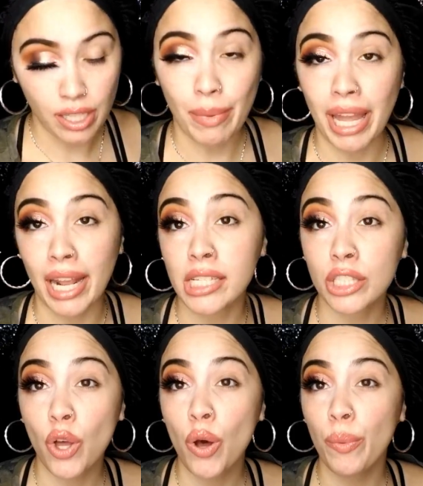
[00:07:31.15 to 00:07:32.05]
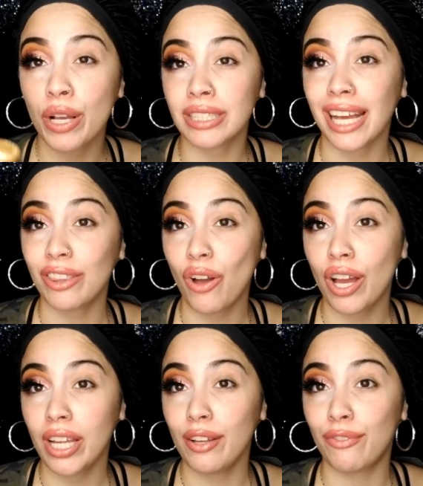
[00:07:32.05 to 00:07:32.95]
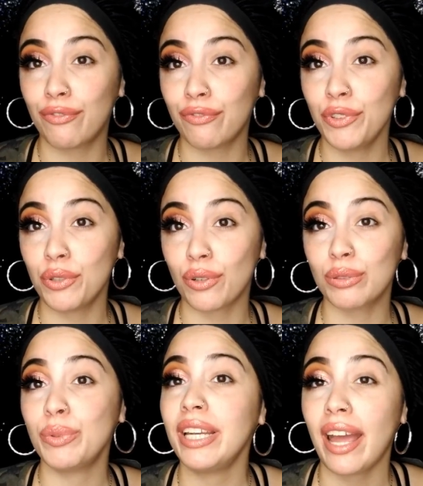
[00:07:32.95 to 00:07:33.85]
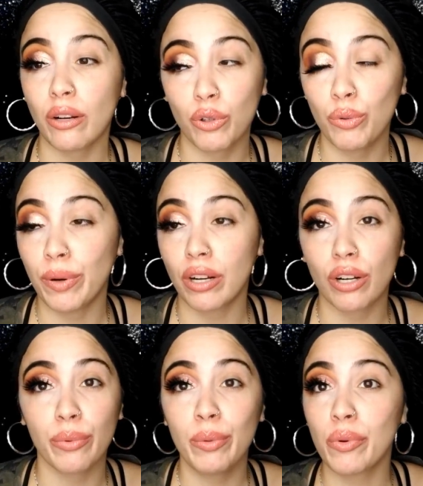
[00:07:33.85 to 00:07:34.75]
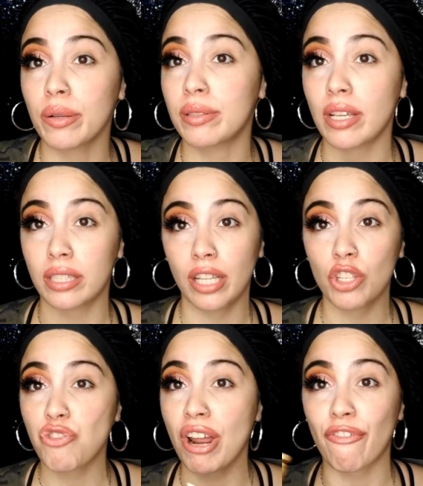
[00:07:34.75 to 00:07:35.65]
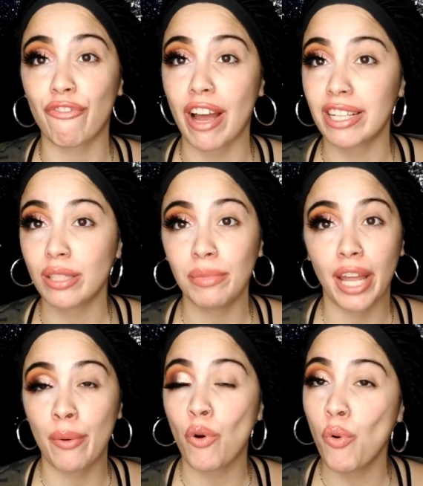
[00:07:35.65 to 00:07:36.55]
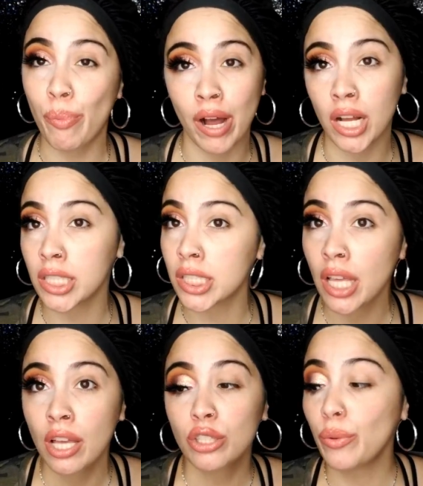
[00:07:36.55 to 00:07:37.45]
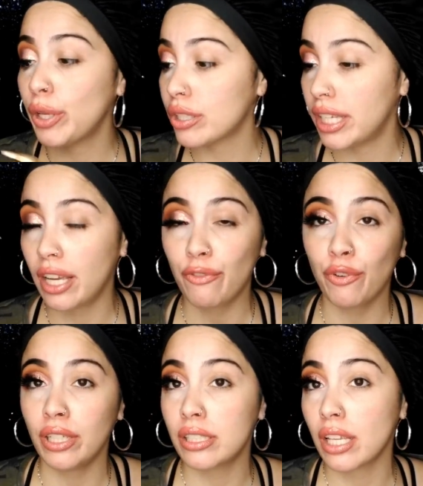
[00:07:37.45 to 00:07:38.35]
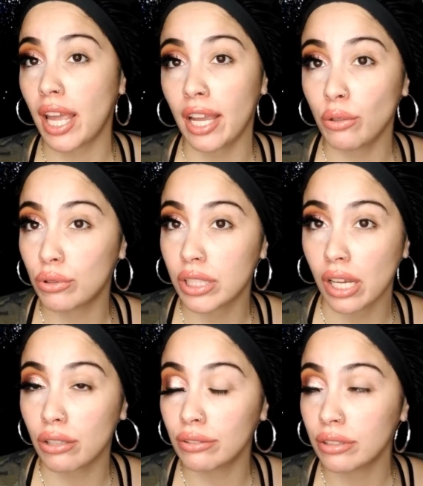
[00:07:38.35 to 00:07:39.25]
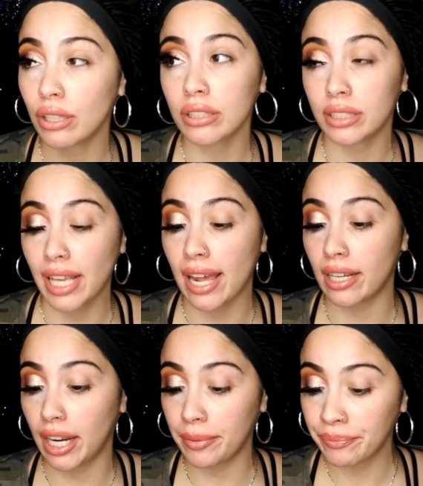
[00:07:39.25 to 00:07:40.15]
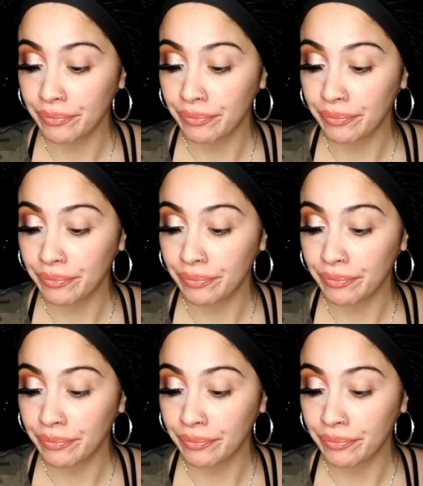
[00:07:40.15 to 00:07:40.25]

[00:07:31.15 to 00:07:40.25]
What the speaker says: hand soap, because I thought, if, you know, because we didn't have a coupon, girl. We were assessing, trying to find some damn coupons so we could take it for this candle sale the Saturday,